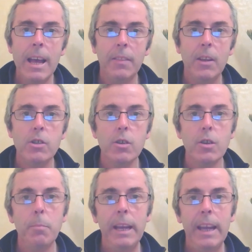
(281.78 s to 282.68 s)
There
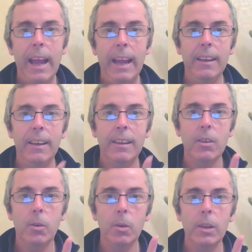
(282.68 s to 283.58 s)
should be a
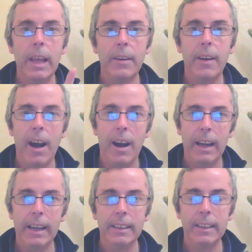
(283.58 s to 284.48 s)
little letter I
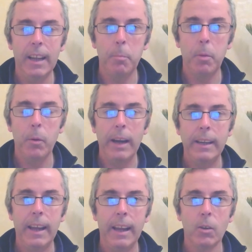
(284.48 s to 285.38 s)
in the upper right
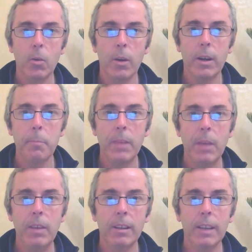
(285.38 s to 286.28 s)
hand corner.
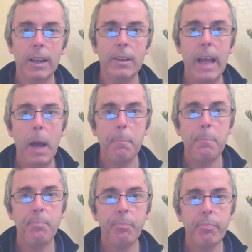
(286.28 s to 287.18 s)
If you click on that,
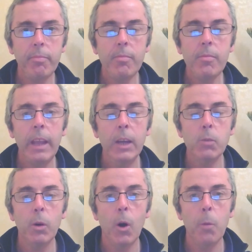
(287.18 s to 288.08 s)
it
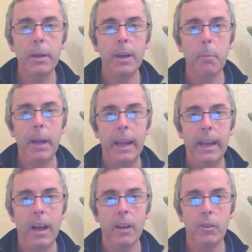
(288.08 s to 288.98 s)
will open up
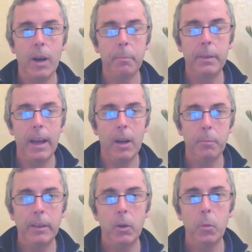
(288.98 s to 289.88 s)
a uh, drop down
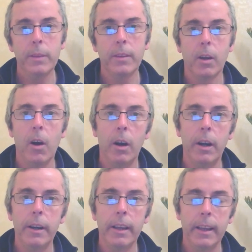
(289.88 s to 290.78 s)
menu with a
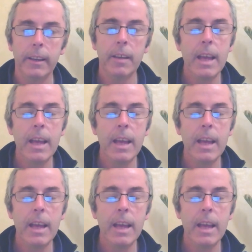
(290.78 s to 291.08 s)
card in it.